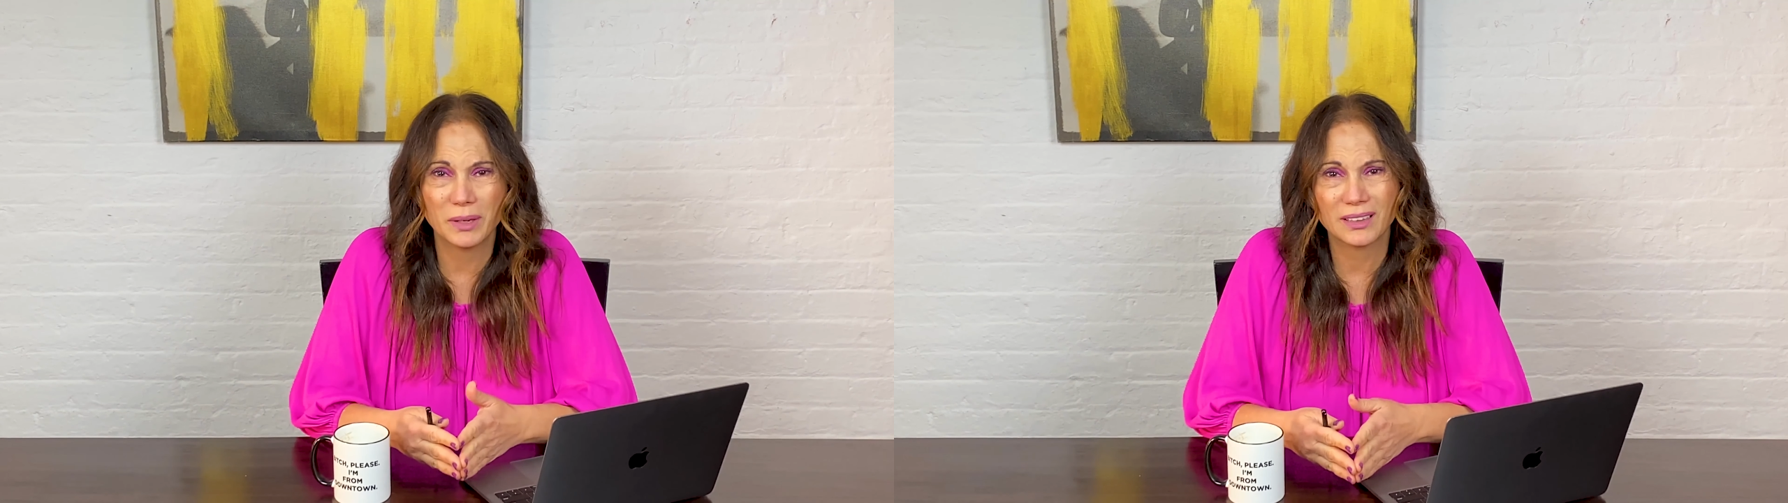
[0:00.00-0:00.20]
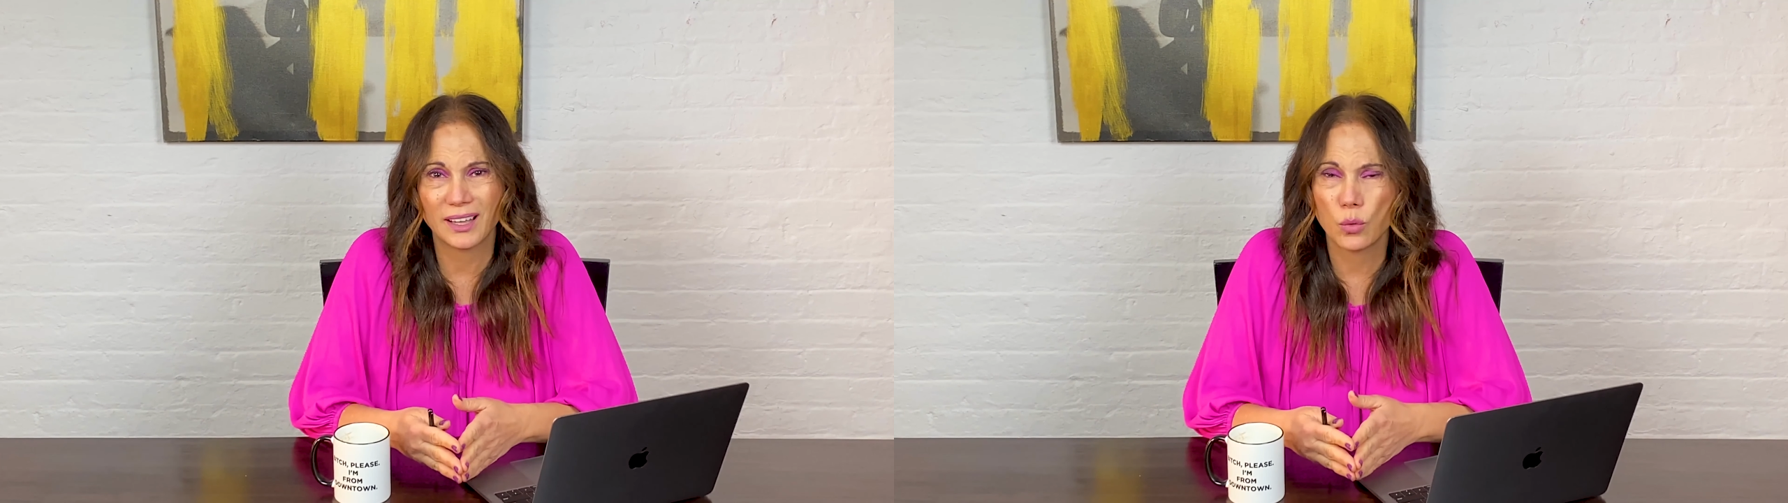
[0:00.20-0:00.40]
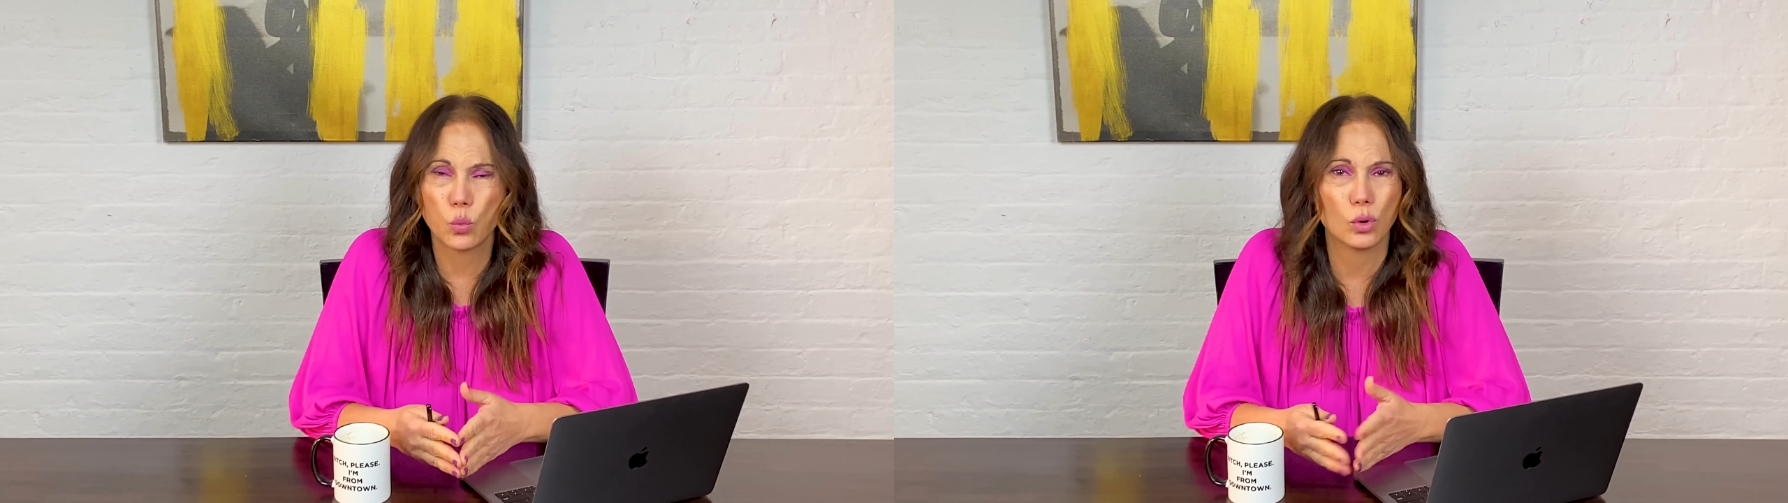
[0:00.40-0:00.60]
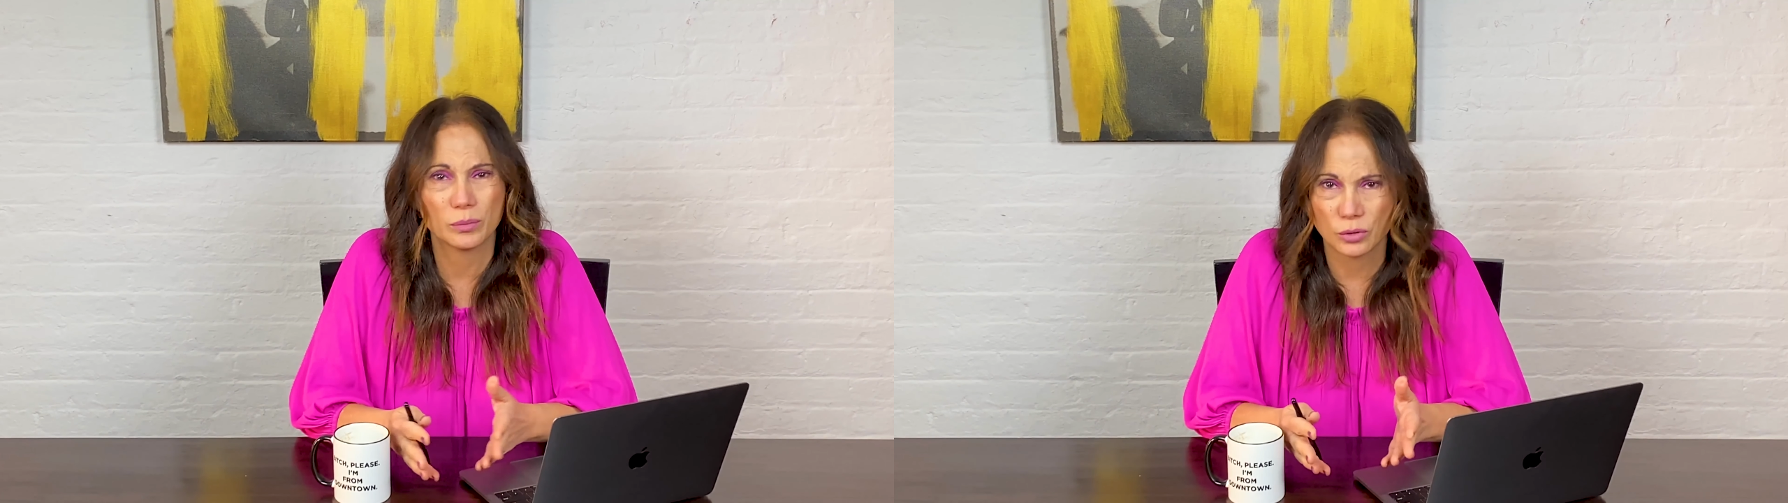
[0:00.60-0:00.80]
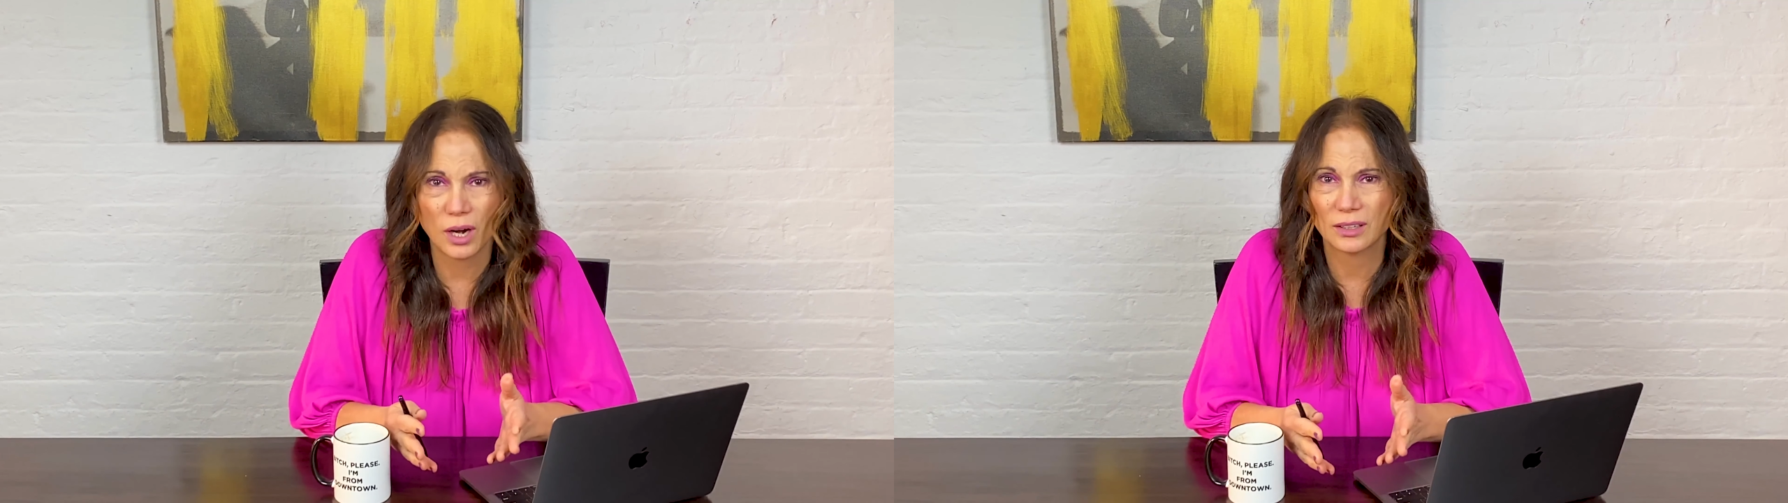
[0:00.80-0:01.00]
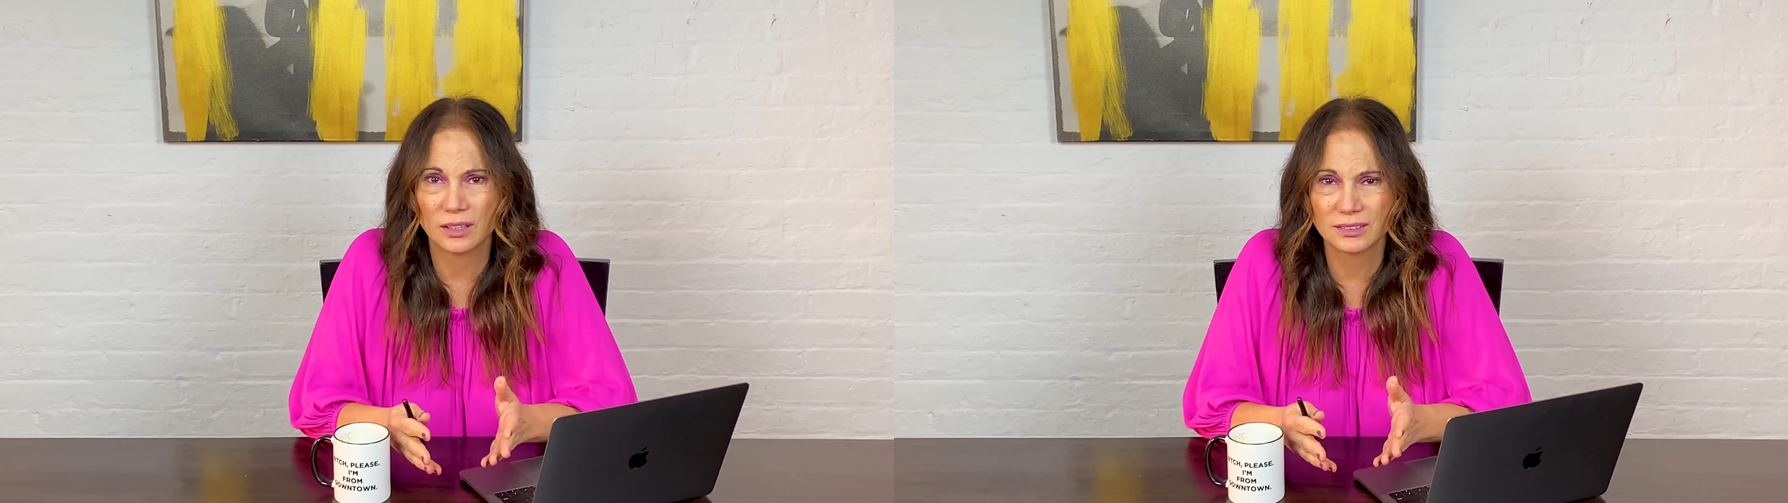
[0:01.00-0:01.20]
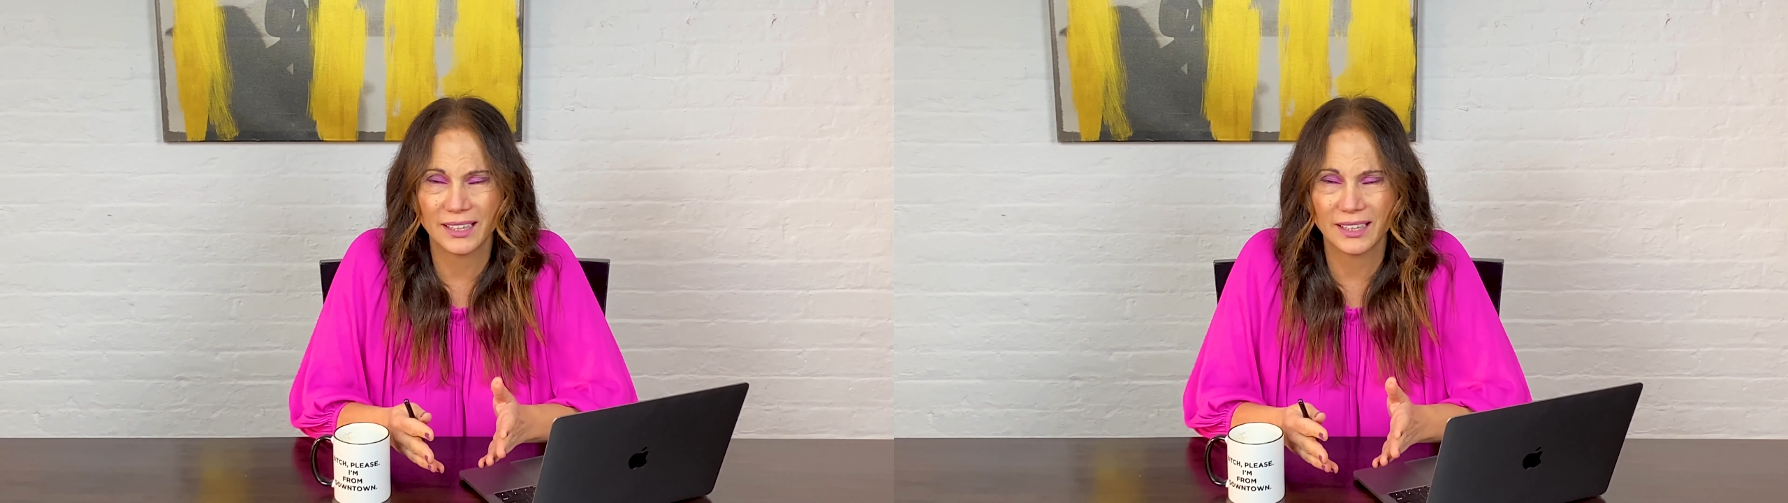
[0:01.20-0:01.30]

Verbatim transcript: make like one product,